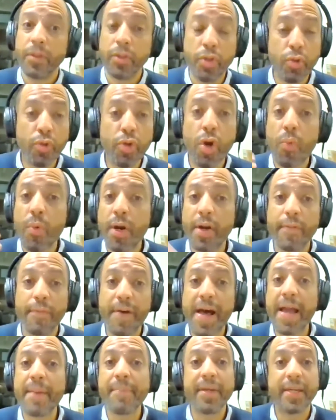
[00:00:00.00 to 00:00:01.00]
You know where to
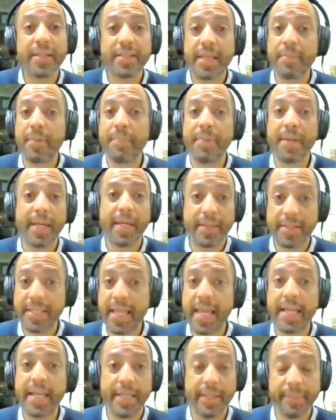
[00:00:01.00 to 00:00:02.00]
find me because I'm going to be at the
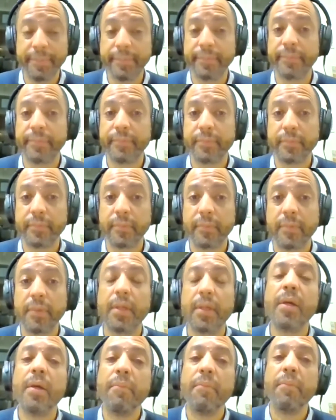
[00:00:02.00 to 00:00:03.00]
stadium.
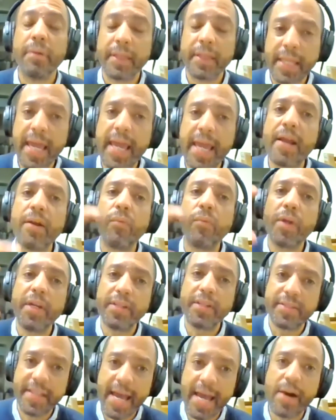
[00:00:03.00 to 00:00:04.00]
But then when
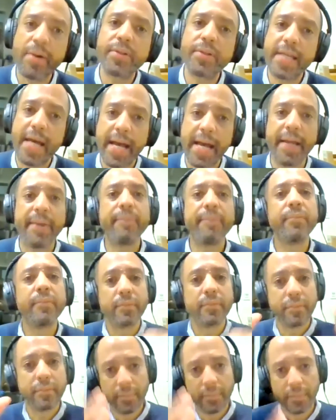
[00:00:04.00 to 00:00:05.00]
it's downtime,
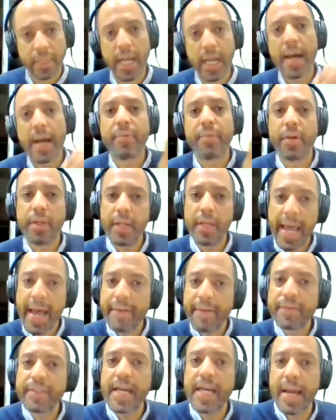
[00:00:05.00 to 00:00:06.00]
I'm going to
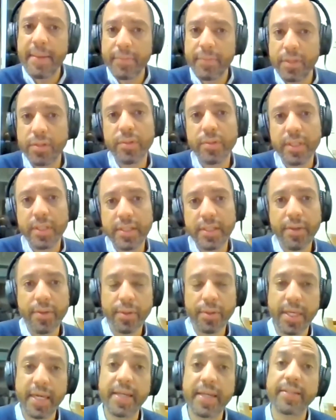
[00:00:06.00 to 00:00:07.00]
have time to do these
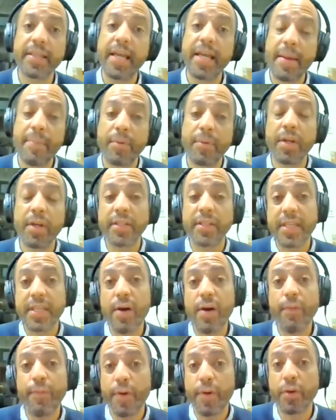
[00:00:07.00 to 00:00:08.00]
other things. And I'm going to
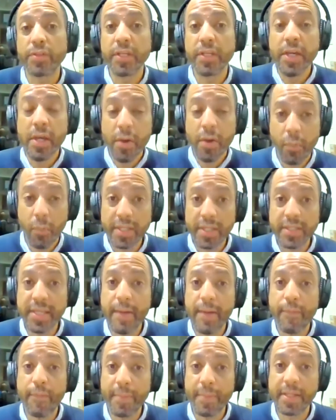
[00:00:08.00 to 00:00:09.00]
tell folks when it's
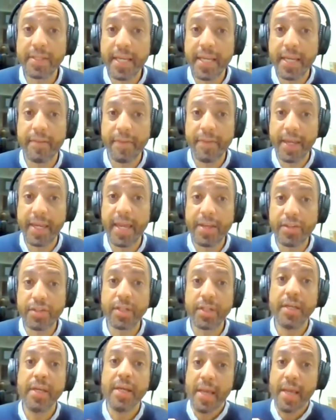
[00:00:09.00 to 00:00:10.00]
time for me to take a
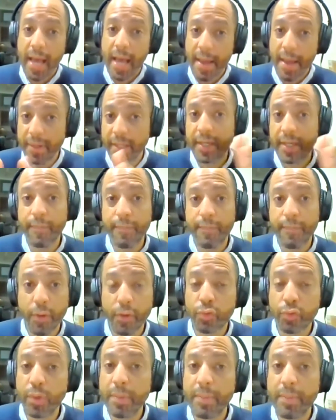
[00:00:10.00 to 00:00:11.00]
vacation, I'm going to give
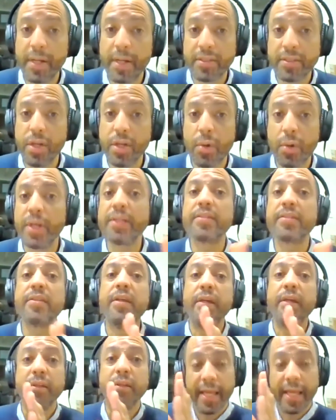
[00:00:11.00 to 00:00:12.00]
folks 3 months notice
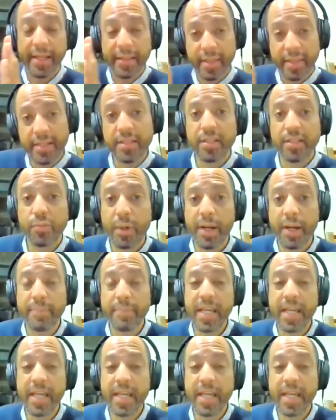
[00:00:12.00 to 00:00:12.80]
that this is when I'm